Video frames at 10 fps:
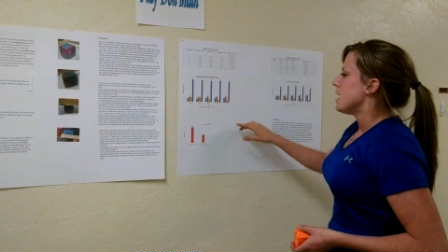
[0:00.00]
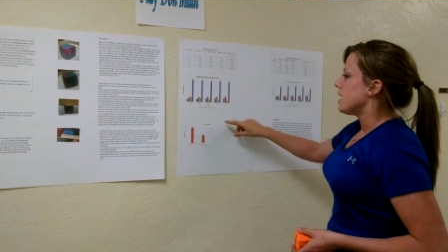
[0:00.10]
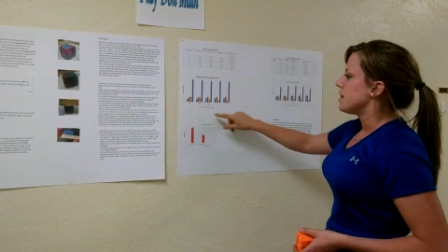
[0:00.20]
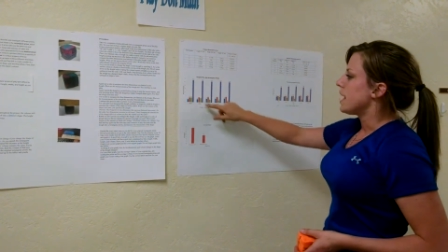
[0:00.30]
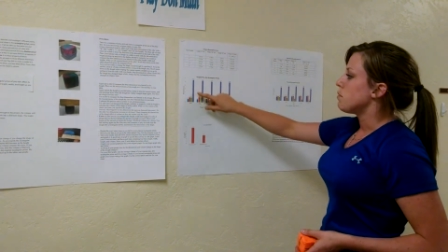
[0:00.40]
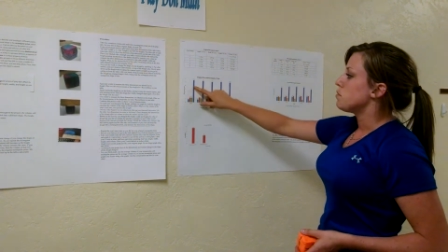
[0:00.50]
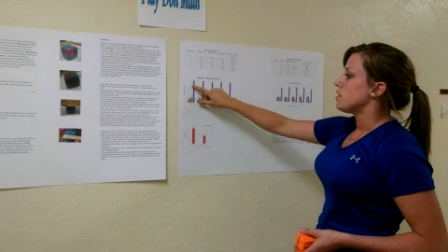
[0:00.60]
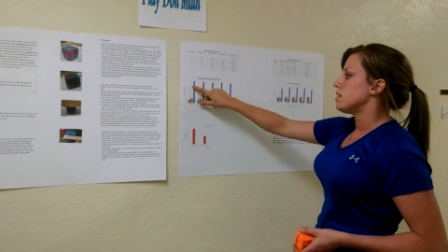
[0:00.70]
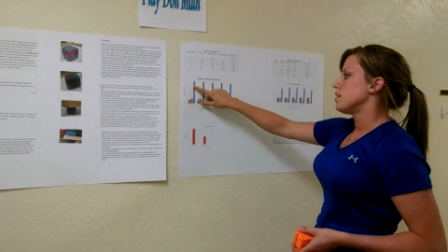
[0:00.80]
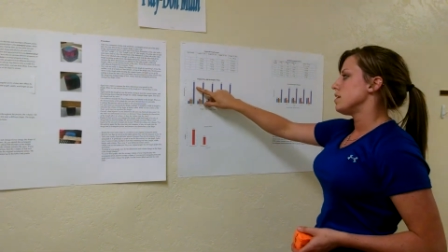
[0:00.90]
and it
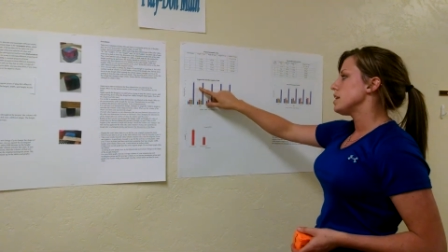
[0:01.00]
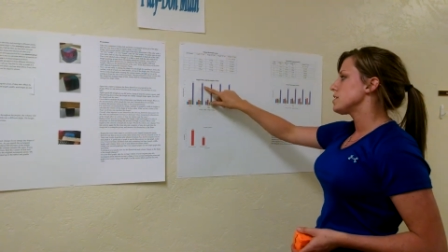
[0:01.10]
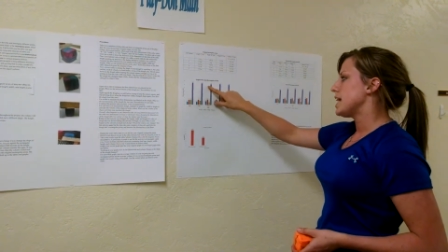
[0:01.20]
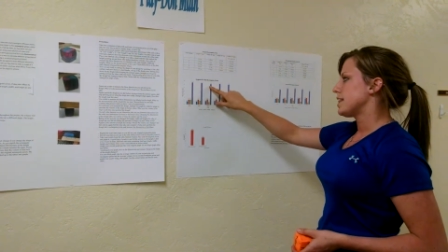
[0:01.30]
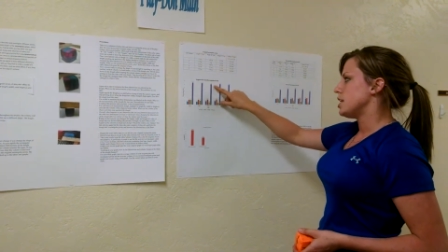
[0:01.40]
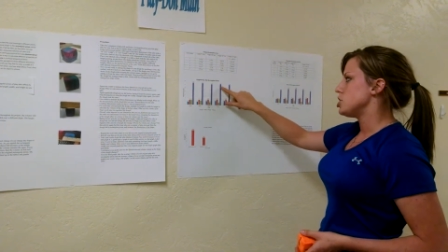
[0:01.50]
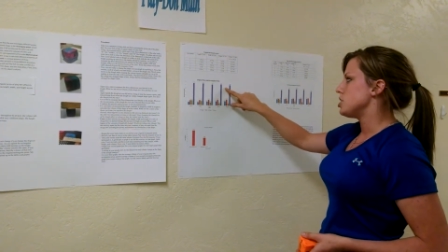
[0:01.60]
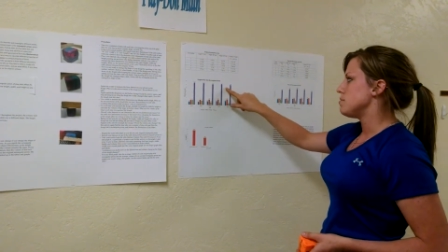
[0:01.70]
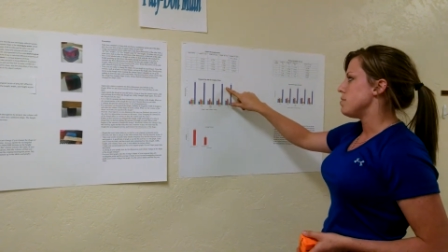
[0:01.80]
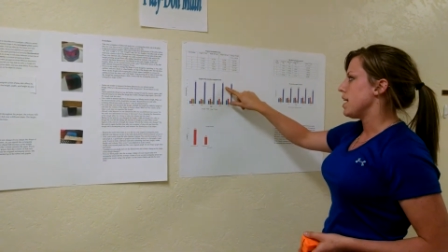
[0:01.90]
looks like they
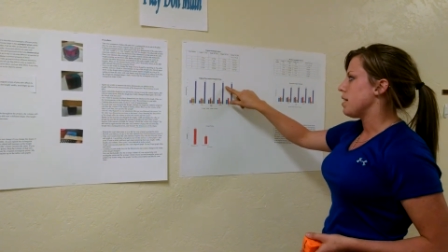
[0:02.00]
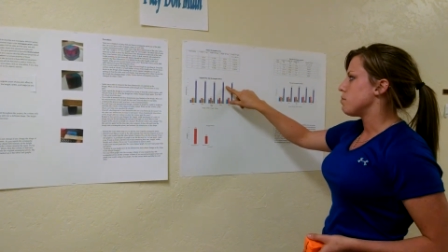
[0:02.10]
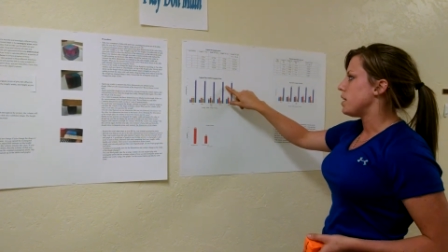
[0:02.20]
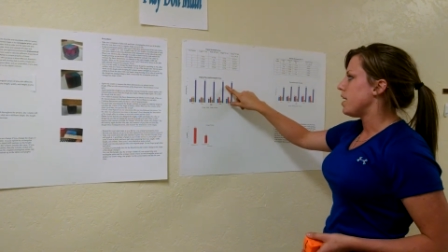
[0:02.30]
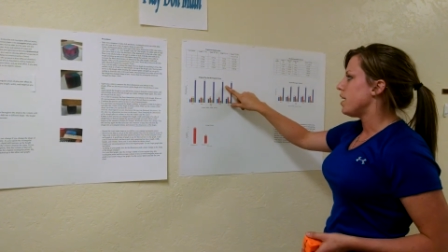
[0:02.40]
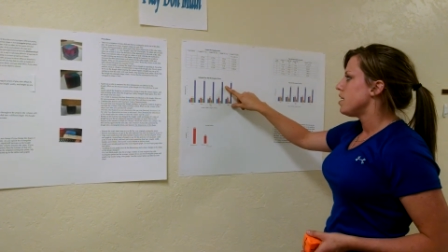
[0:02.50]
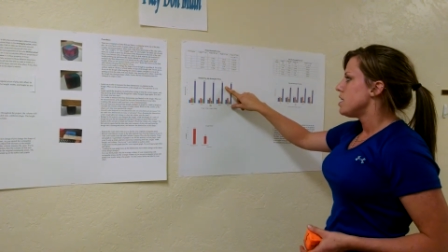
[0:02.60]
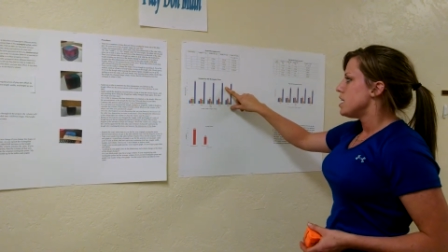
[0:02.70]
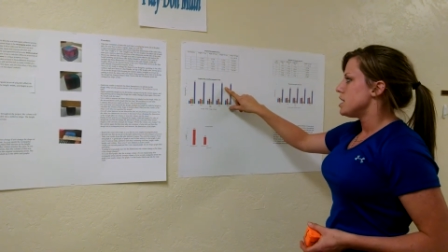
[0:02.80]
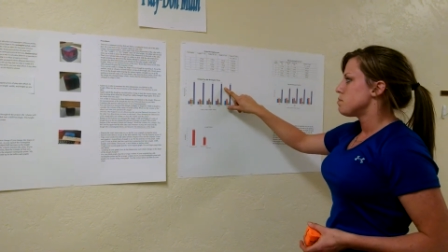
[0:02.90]
should be, but
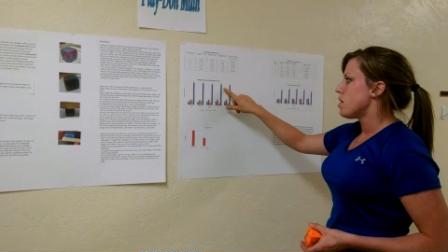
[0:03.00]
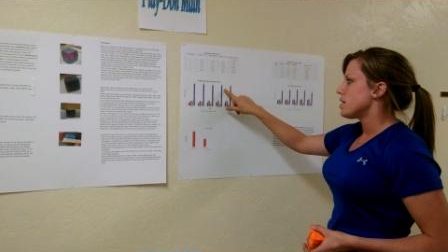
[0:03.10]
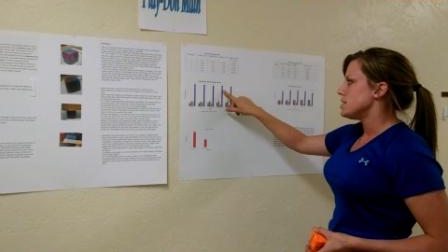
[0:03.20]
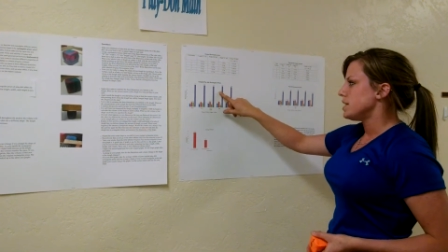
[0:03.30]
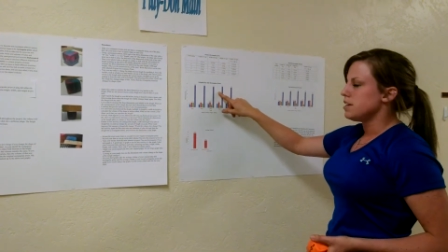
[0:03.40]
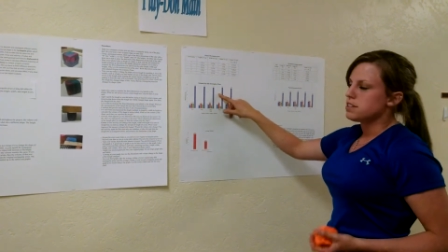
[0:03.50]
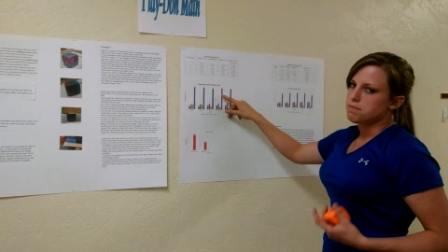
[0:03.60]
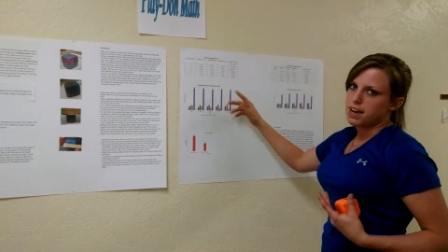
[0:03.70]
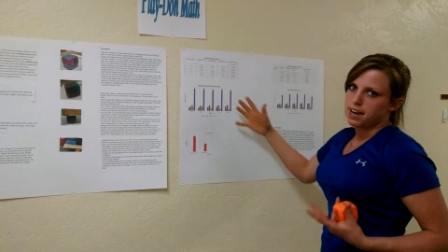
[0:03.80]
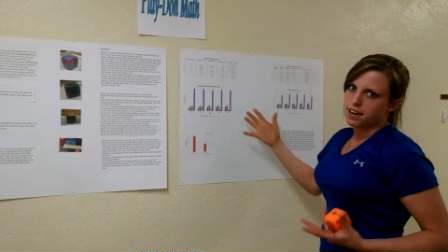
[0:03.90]
it's probably due to
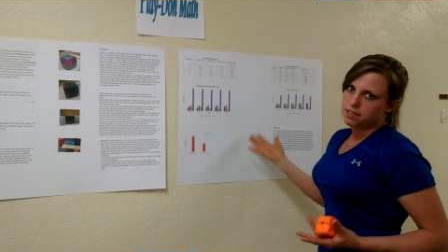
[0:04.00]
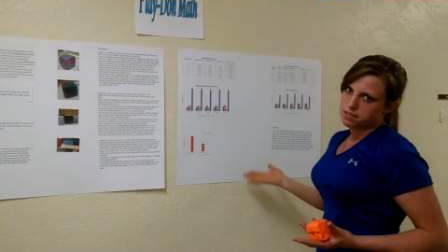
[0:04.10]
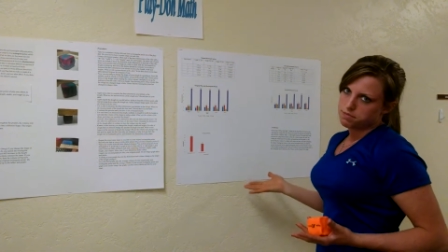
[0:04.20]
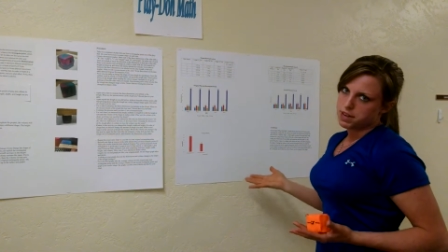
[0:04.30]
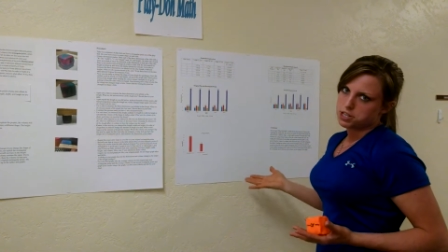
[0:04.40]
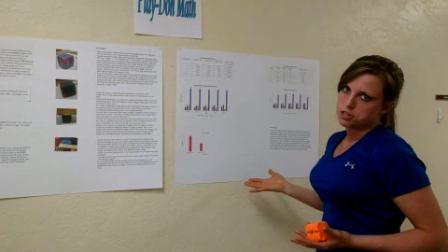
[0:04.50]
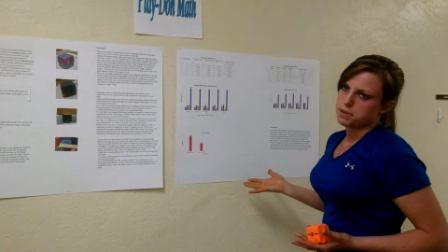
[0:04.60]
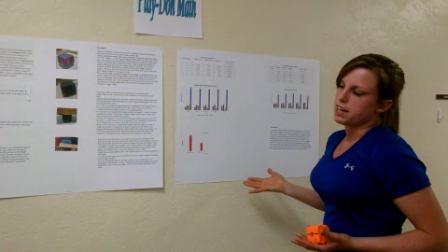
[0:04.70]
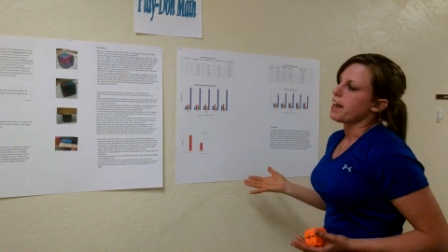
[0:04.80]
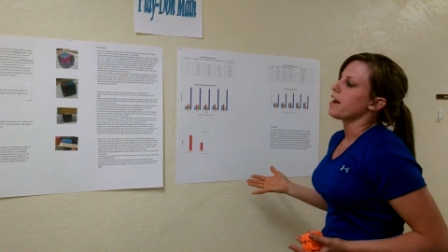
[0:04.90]
my
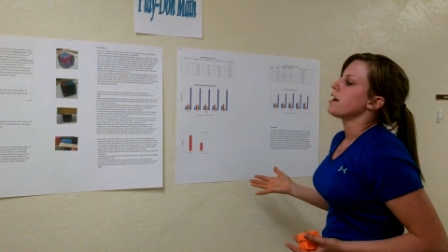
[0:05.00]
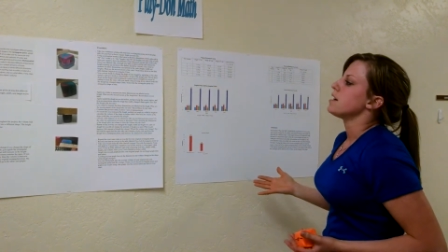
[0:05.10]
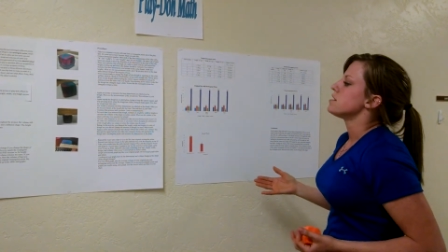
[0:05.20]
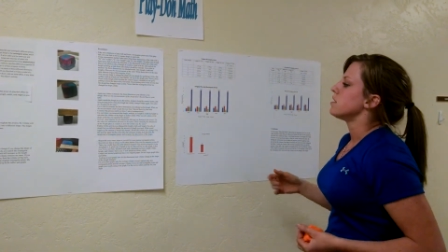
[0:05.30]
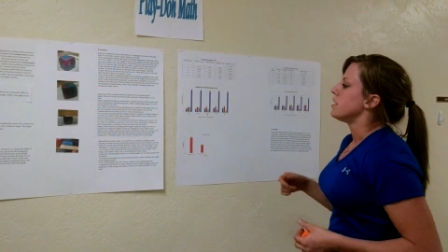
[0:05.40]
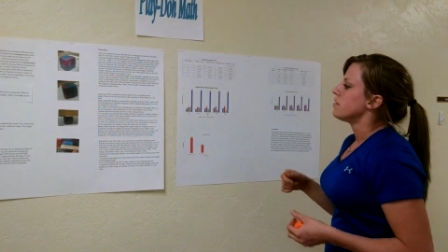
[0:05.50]
measurement errors.